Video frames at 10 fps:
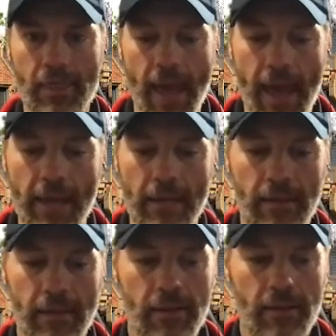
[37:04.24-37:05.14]
that
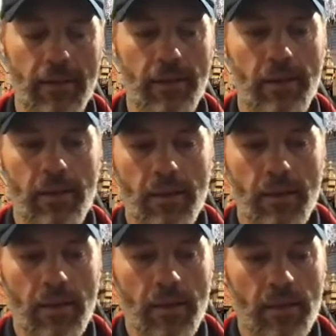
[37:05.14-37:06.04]

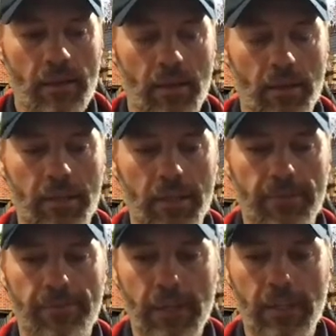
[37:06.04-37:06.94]
there's this
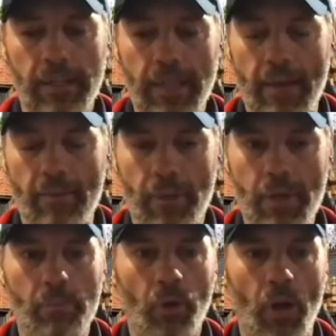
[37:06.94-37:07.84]
feeling that
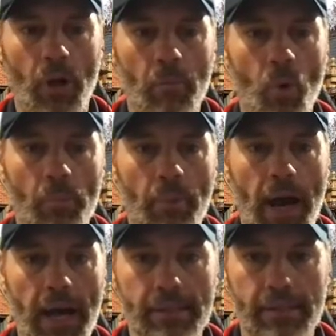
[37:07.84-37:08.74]
people are more
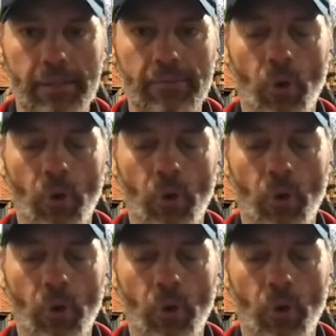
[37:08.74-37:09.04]
positive,